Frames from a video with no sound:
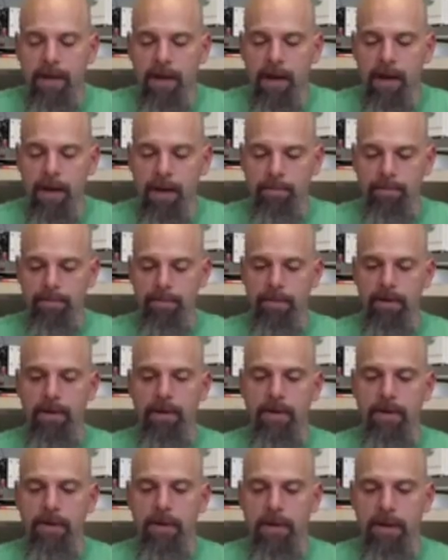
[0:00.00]
up
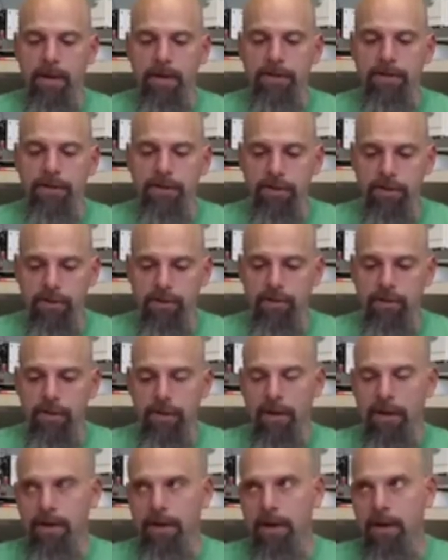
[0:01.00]
uh, unto
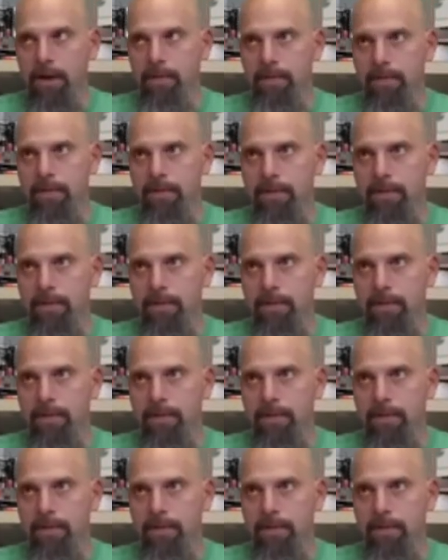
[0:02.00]
uh, up